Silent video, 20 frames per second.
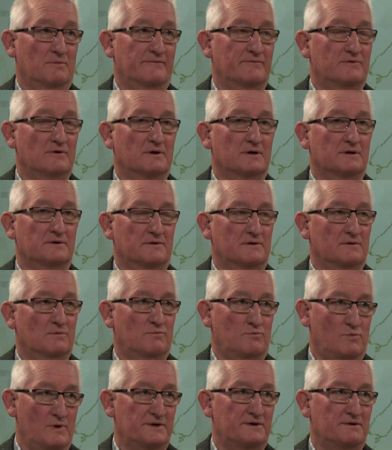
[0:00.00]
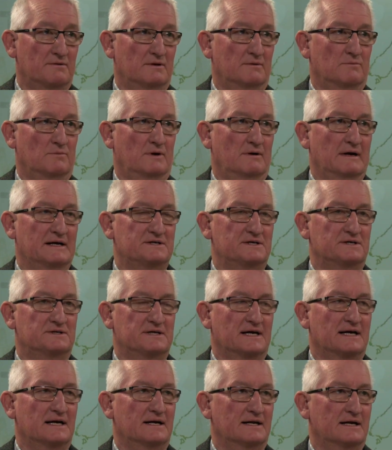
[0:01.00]
that we've got into the winter and we're actually
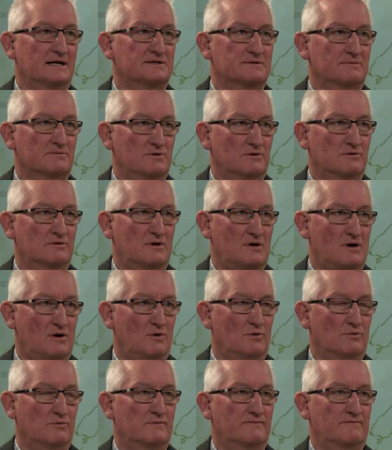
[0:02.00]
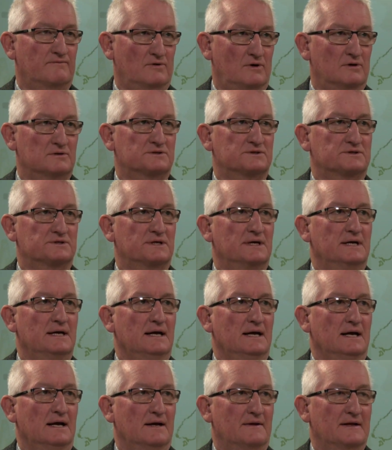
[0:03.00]
starting to get some good cold frosts,
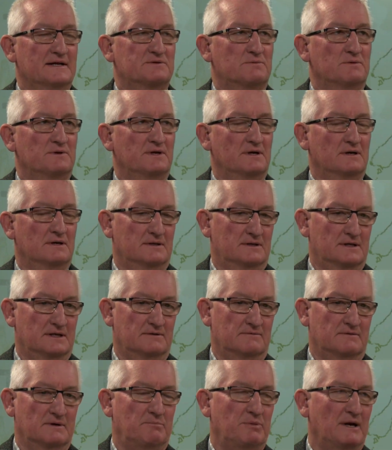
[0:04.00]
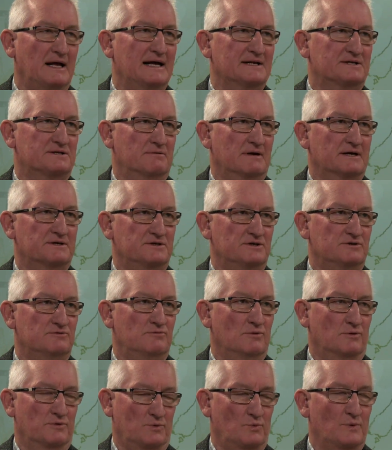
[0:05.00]
that's when the plants are actually,
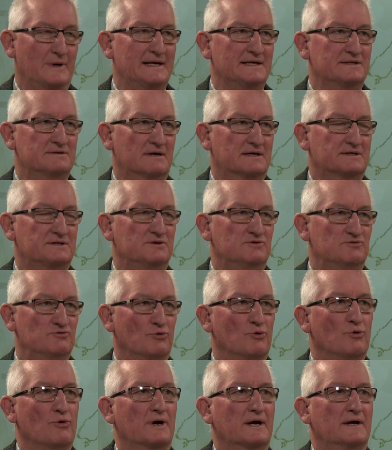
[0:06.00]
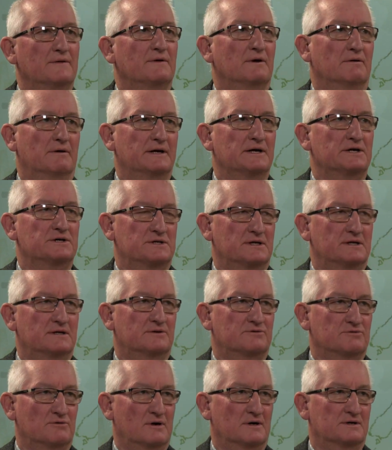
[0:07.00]
or the weeds are actually drawing in their energy
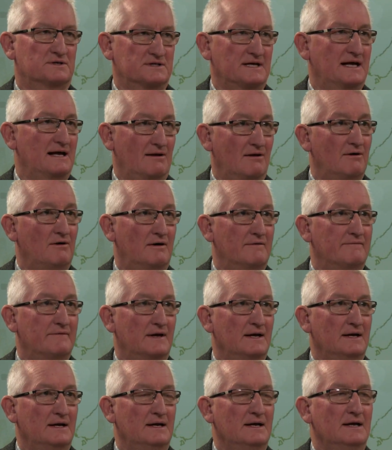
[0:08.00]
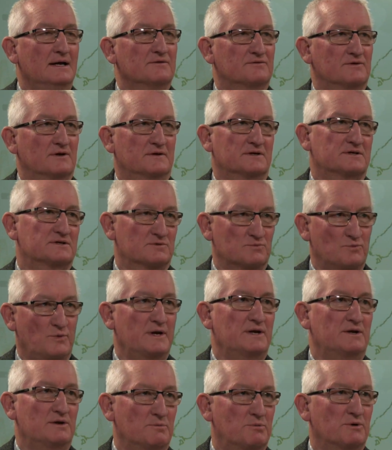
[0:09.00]
to try and stay alive. So this is
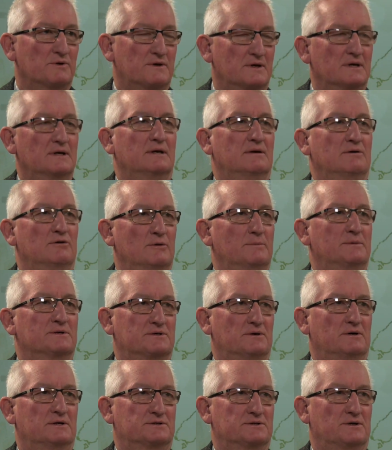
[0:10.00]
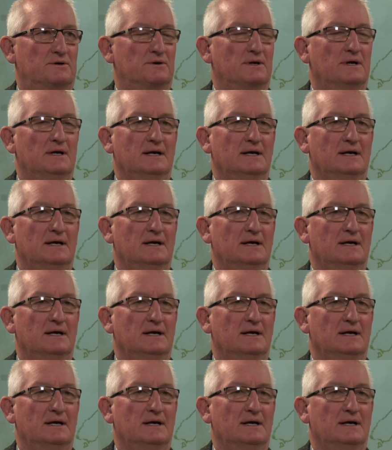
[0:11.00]
when you put the herbicides on.